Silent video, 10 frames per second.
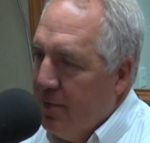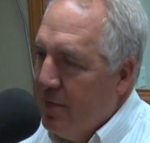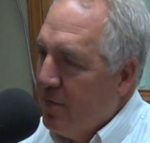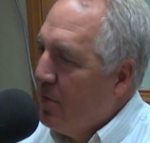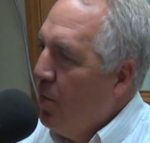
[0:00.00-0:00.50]

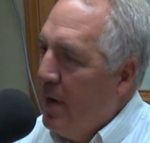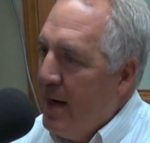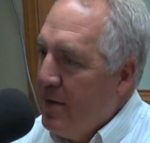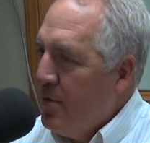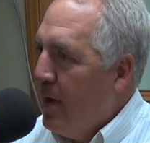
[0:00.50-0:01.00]

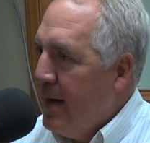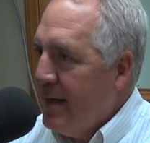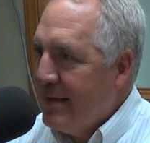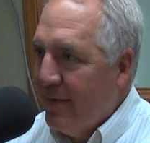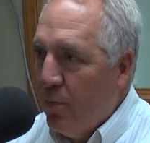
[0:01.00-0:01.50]

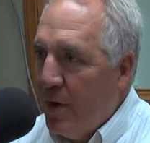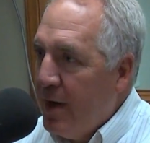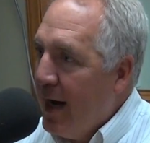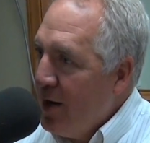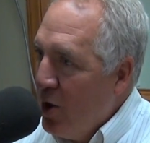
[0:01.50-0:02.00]

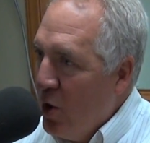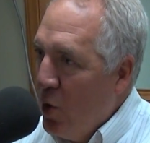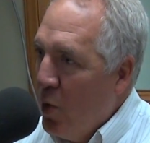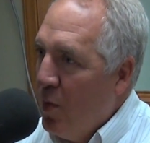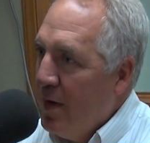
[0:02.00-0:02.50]

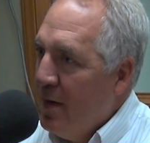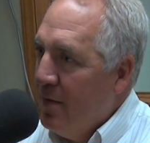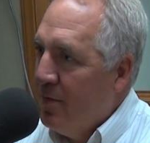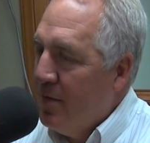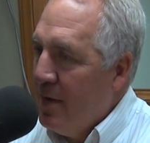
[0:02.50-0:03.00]
618-288-7190
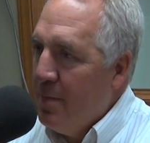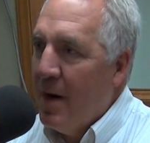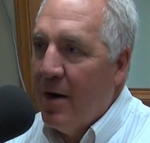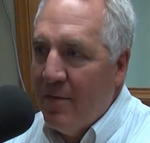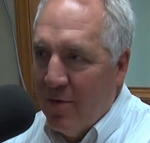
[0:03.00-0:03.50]
is the
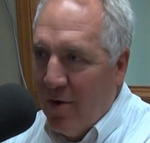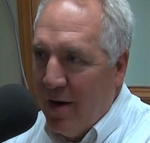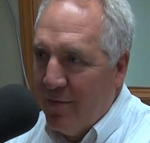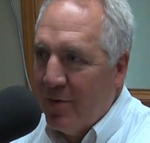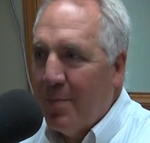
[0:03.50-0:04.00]
Maryville
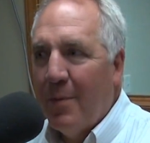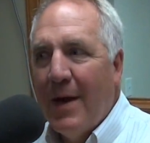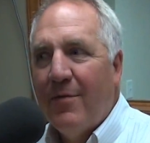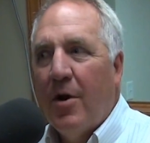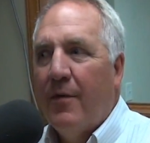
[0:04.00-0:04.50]
office, but we
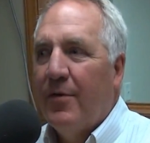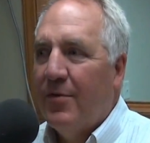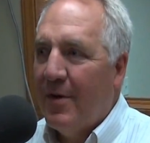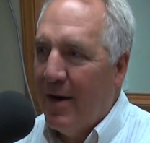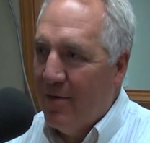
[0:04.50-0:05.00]
have an
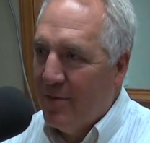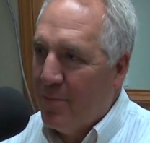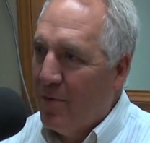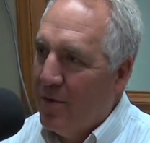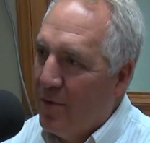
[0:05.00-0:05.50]
office in
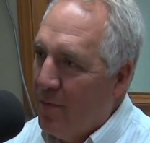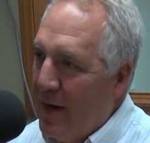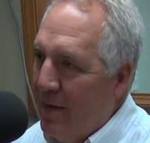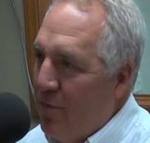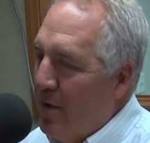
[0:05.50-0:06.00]
Harrisburg. We
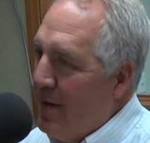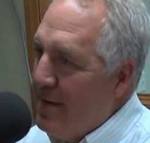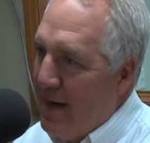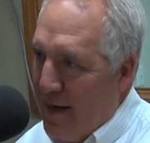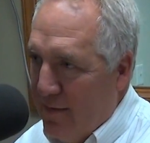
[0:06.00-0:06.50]
have one
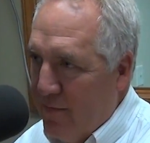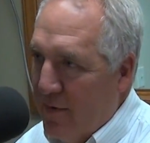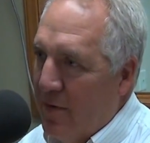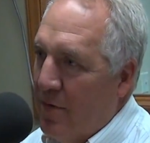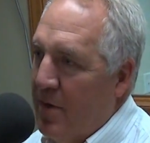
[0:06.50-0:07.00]
in Danville.